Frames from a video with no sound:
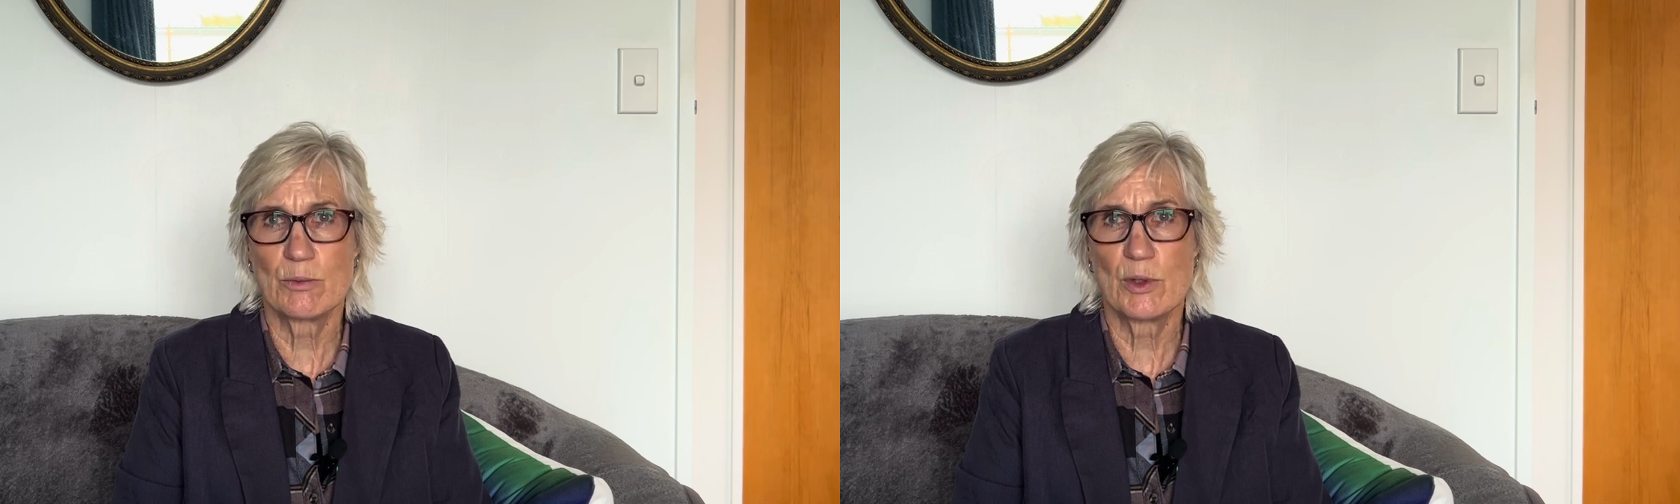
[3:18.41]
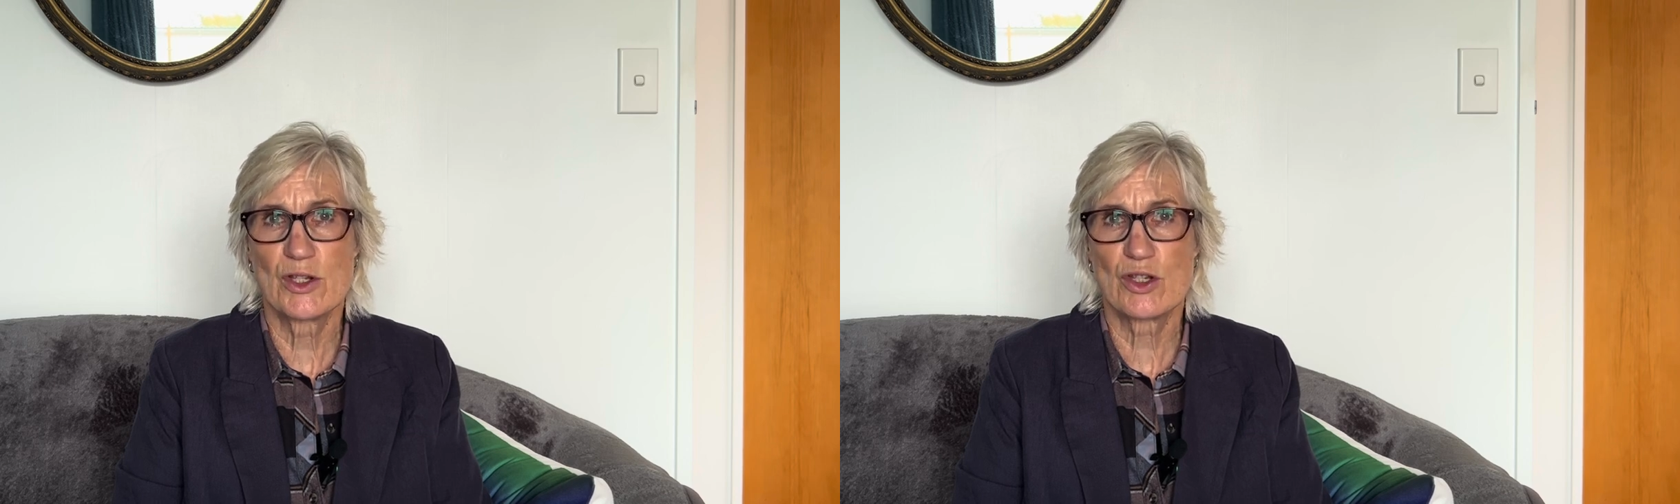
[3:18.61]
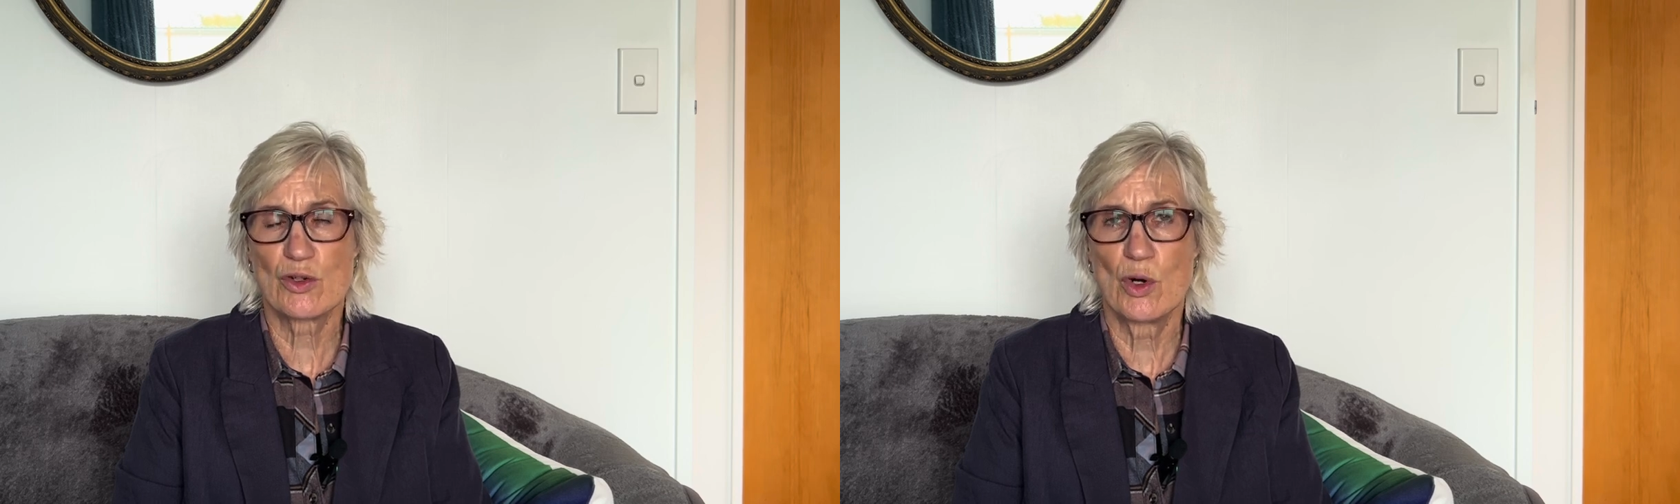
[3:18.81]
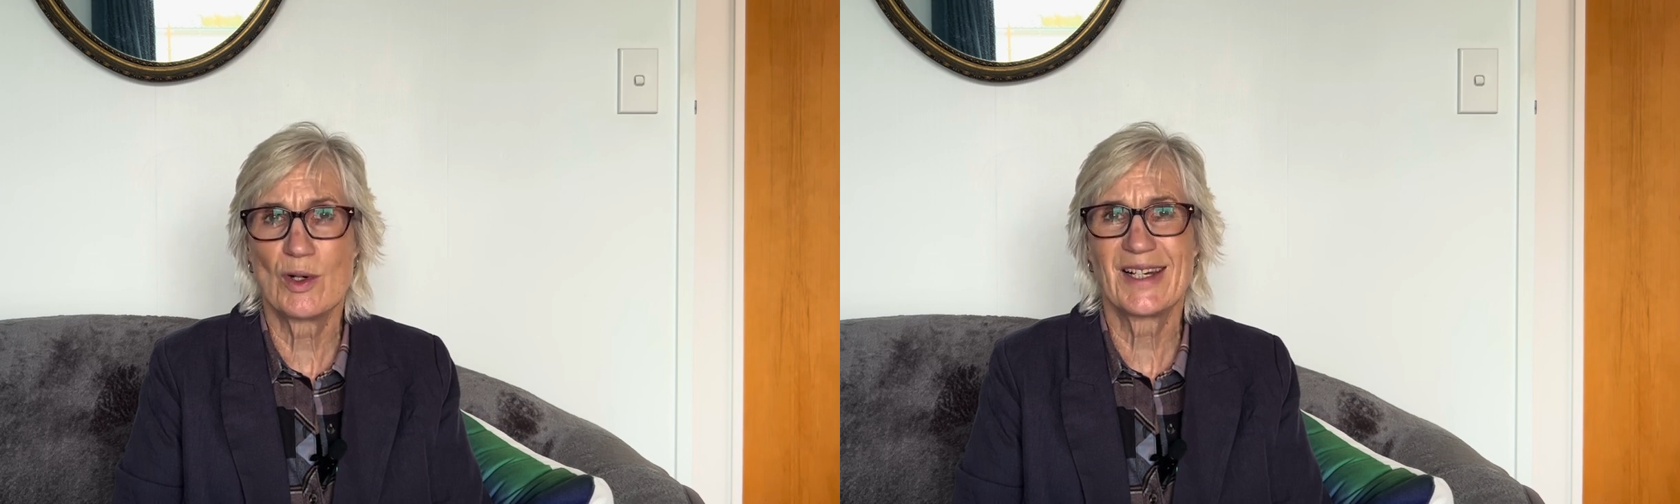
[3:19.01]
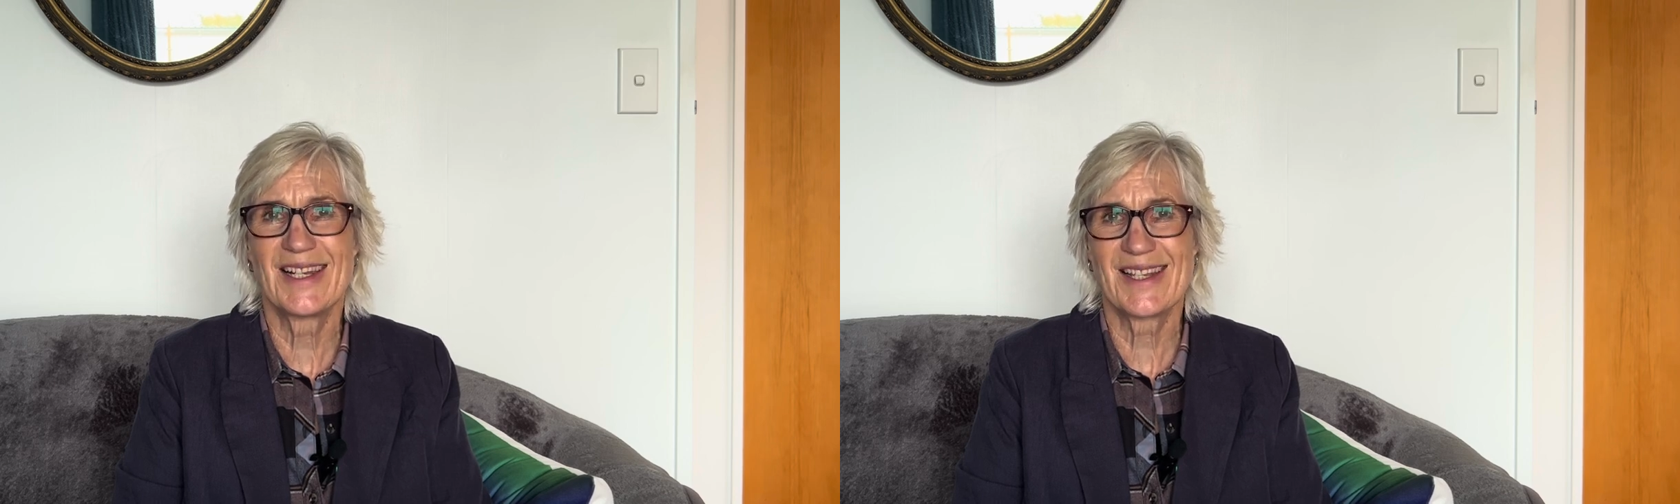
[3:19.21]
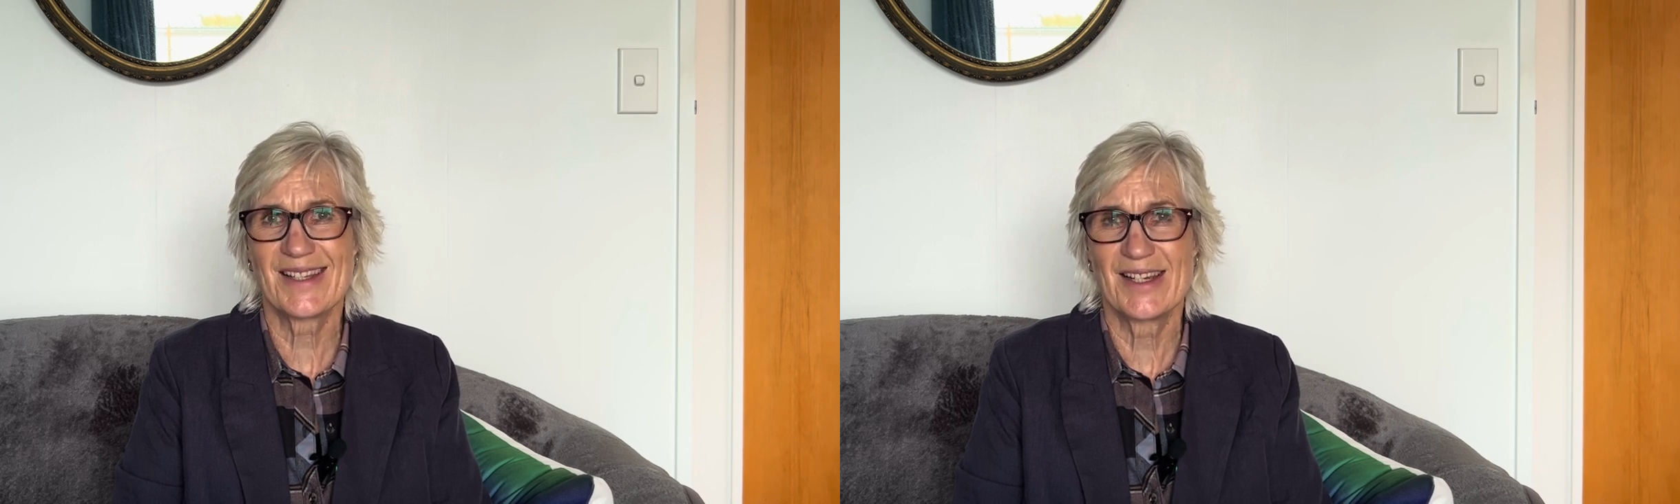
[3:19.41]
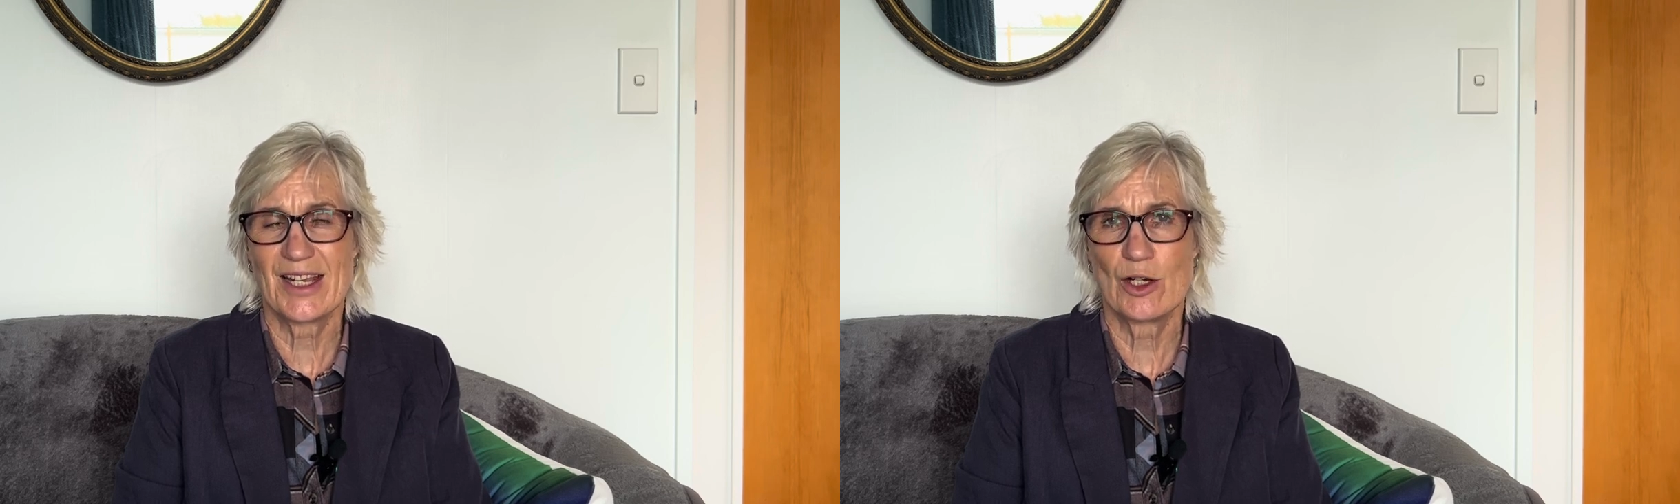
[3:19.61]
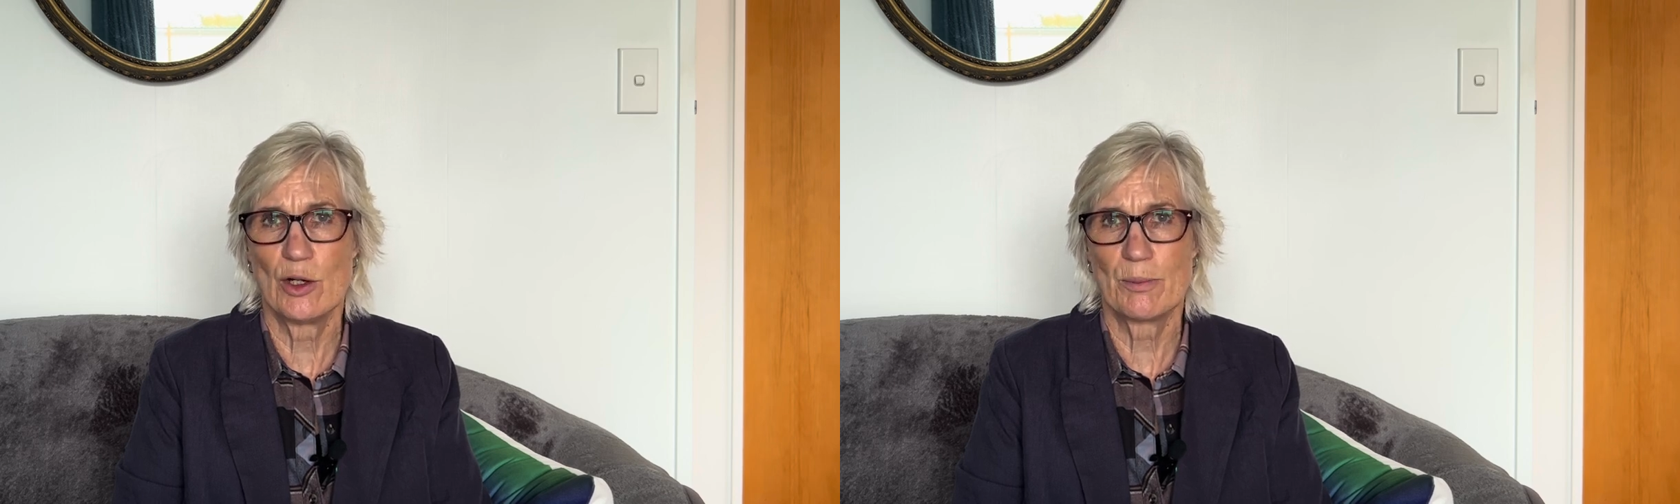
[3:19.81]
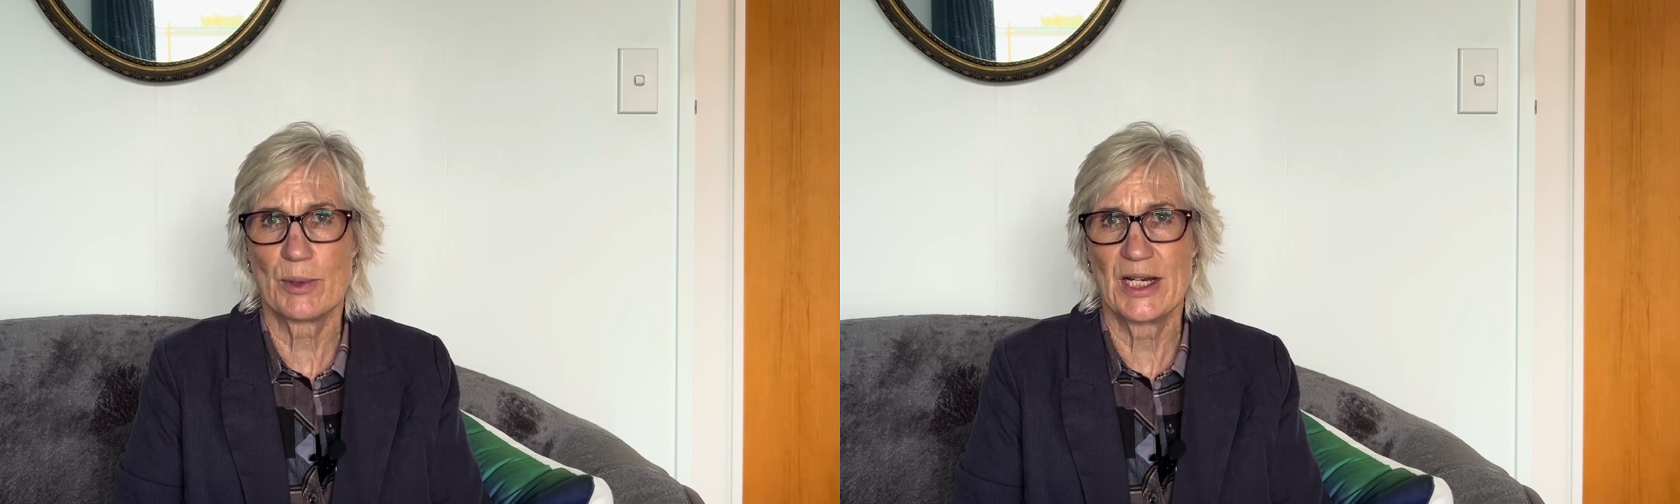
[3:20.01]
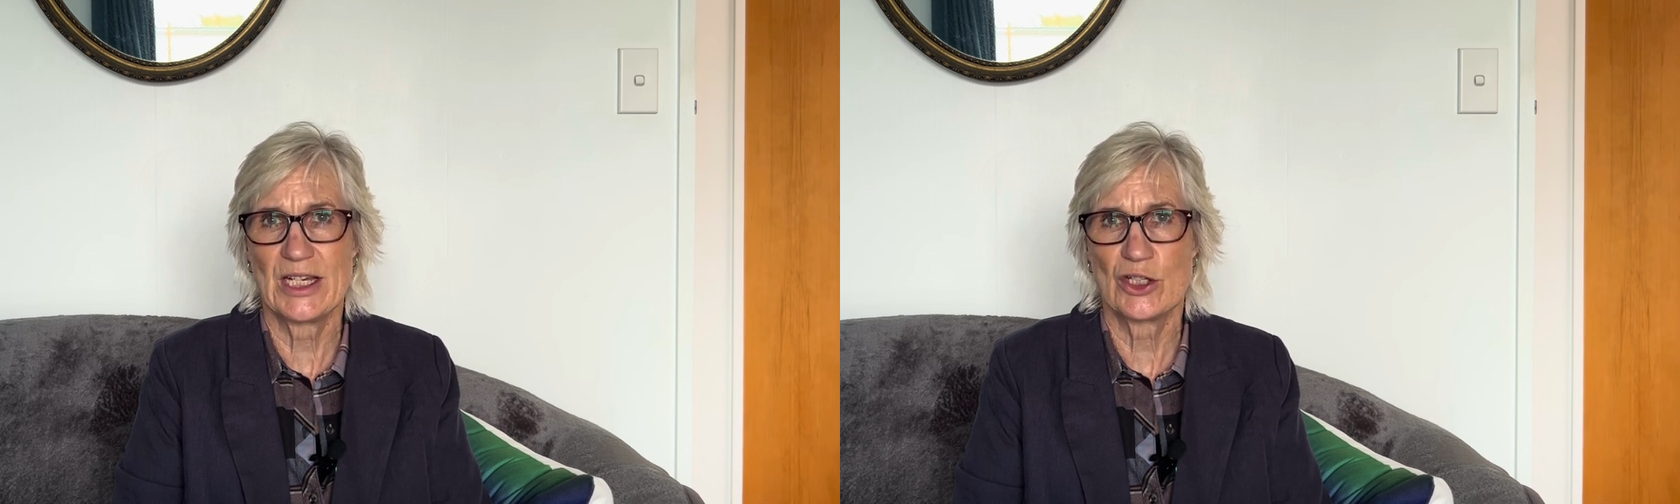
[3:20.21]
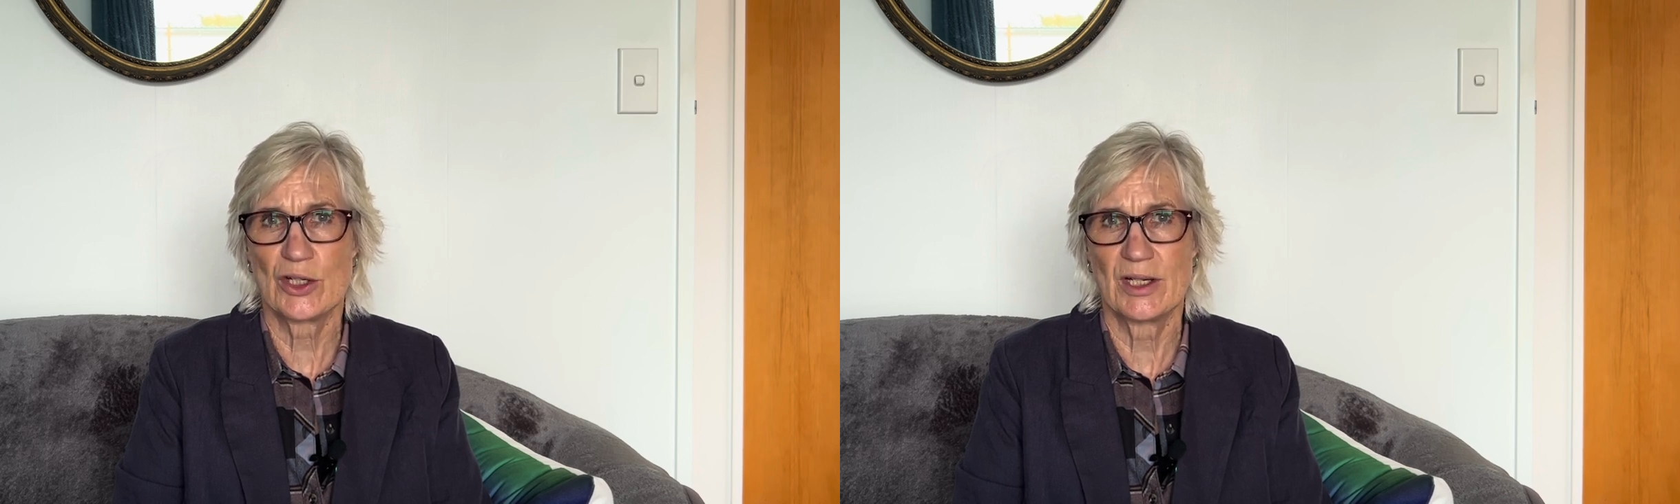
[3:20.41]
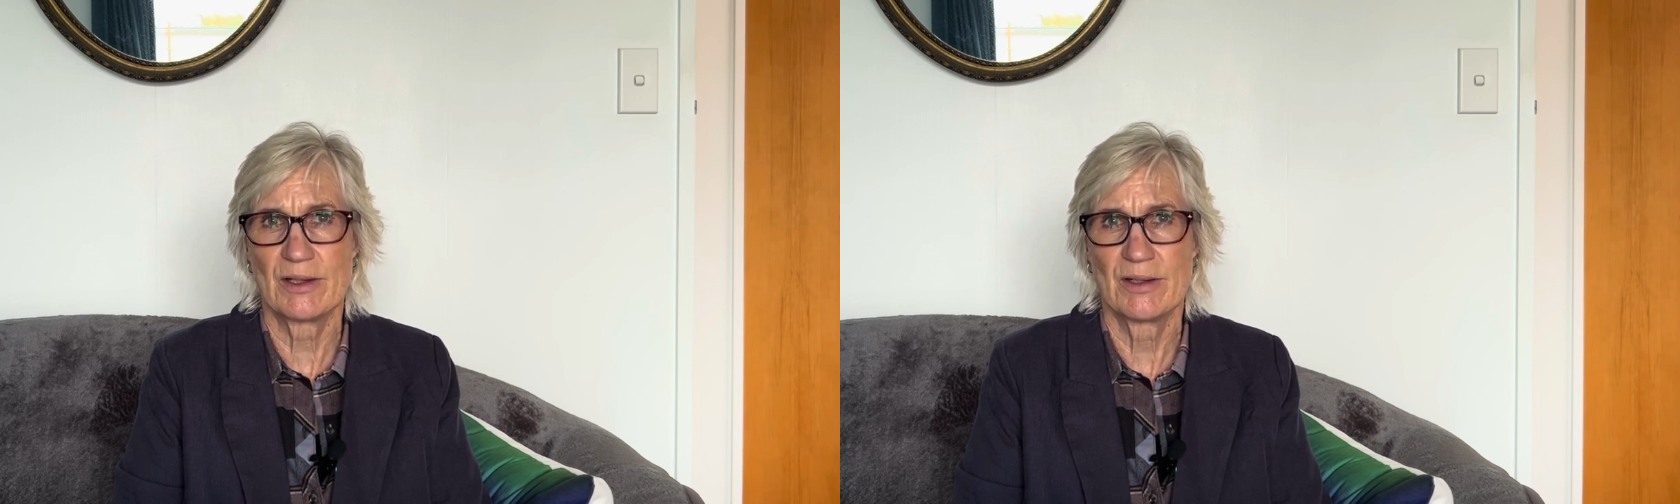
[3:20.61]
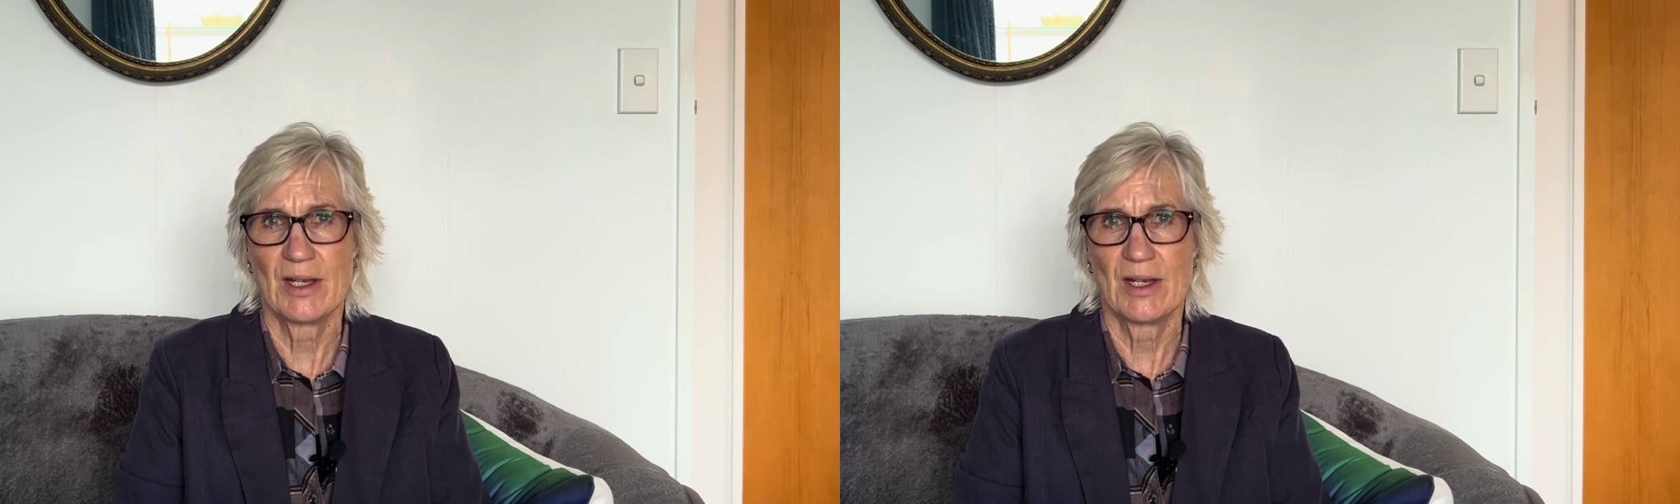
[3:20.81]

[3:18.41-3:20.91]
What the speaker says: with strong listening comprehension.